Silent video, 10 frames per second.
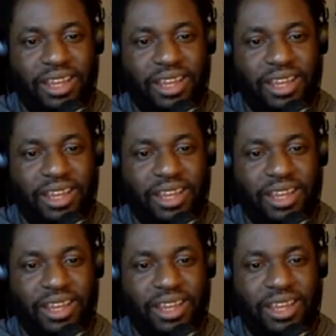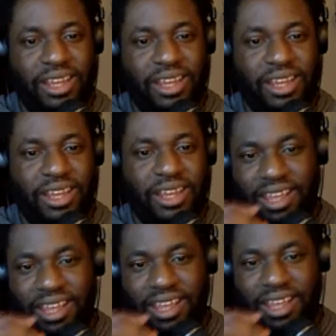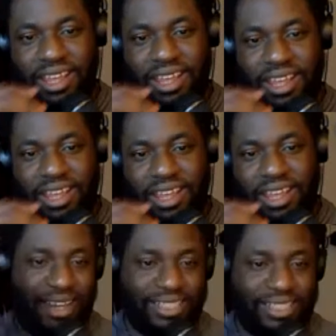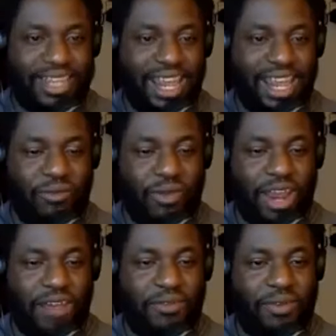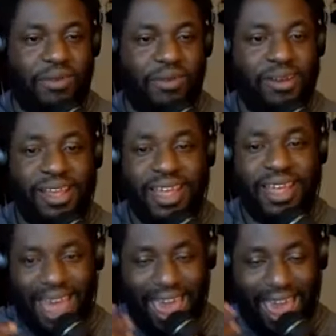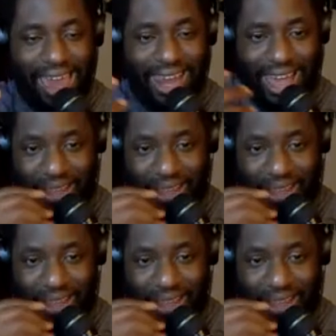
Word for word: $1,000 uh, a semester, plus your travel, all expenses paid, this, that, whatever.